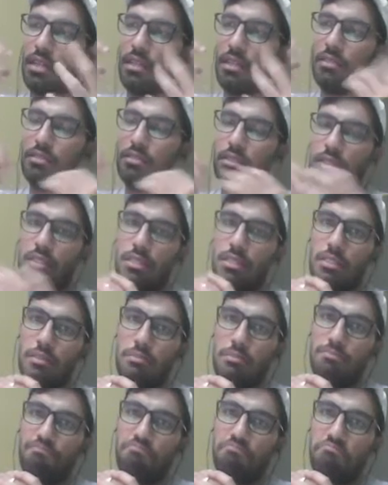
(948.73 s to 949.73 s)
again see
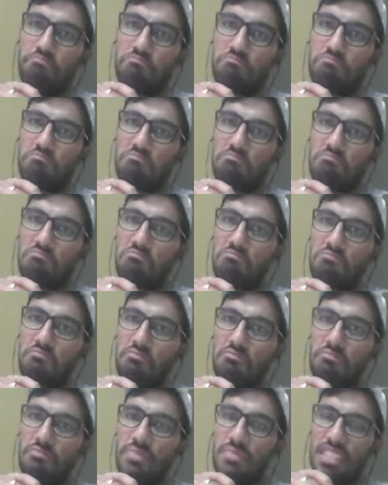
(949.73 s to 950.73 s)

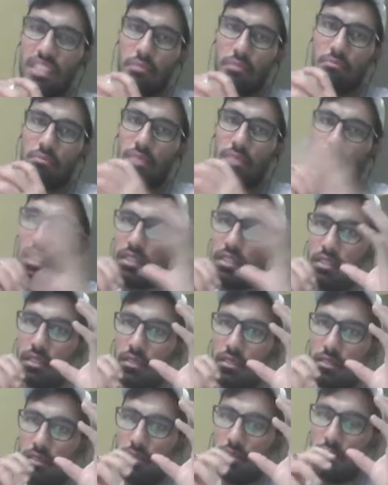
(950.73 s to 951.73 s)
some test
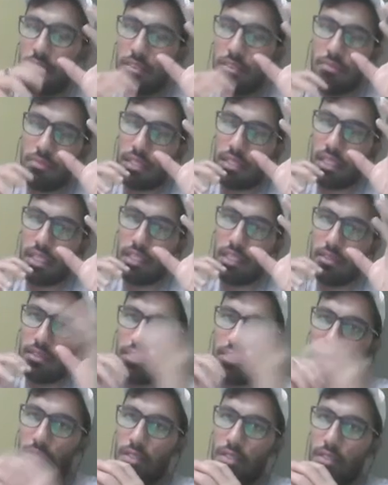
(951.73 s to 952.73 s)
sets, some training
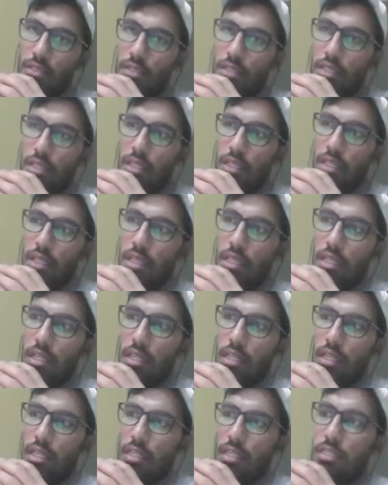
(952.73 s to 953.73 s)
set. Okay.
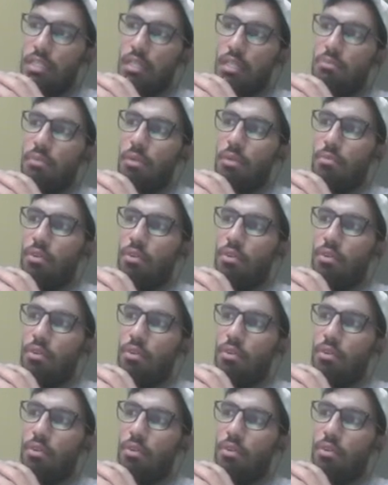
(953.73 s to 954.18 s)
Next time my